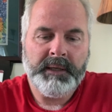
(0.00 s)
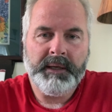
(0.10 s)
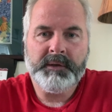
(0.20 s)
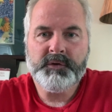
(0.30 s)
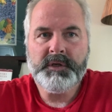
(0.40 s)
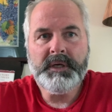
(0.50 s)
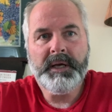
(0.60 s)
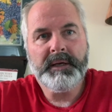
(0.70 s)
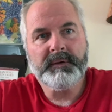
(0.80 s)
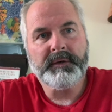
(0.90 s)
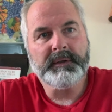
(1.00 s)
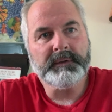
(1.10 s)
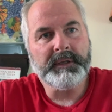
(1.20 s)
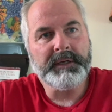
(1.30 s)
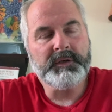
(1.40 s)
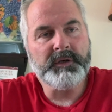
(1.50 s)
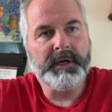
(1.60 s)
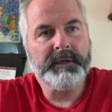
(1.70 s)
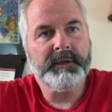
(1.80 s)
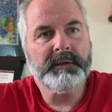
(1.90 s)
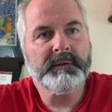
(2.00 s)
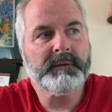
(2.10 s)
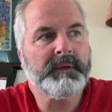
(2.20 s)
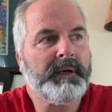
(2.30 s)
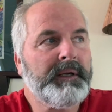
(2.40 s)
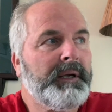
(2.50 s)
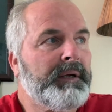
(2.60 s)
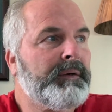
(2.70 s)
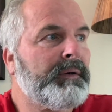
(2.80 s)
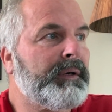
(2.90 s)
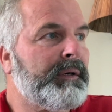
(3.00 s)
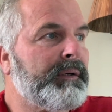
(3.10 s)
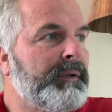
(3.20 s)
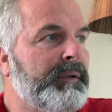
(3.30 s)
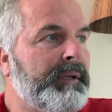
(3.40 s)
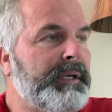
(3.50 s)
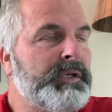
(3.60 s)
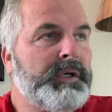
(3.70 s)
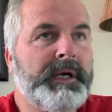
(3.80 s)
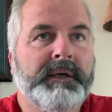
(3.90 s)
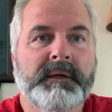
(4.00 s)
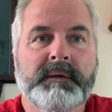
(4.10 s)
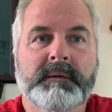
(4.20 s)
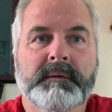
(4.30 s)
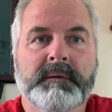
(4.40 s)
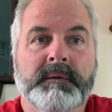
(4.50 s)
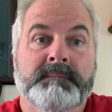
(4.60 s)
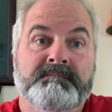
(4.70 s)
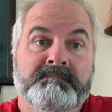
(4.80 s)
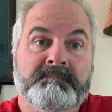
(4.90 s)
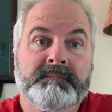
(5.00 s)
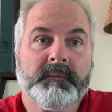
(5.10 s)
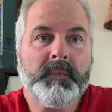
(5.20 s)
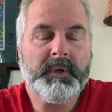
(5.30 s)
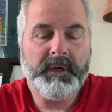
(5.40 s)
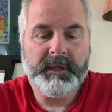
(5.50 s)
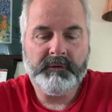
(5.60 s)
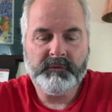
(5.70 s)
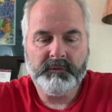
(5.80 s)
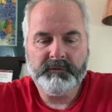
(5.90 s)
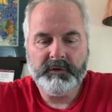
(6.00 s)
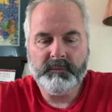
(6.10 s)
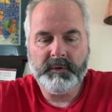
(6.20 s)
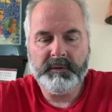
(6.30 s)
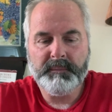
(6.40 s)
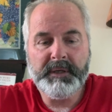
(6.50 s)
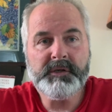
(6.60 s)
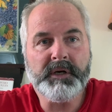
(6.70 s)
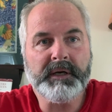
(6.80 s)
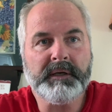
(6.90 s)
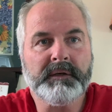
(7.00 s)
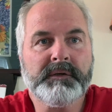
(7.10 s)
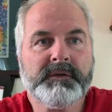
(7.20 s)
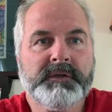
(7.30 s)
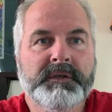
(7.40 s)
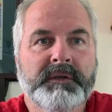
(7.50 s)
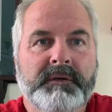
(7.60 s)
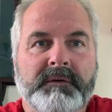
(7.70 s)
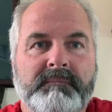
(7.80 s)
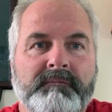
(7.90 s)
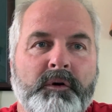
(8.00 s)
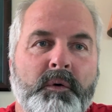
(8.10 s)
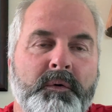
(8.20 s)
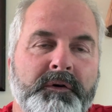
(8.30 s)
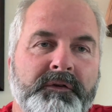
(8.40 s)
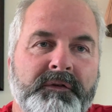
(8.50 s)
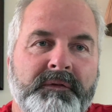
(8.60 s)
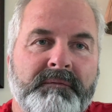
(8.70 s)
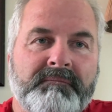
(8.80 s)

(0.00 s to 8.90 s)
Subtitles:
And she had on a light jacket, and I had on a light jacket. And I asked her if she wanted my jacket, and she, of course,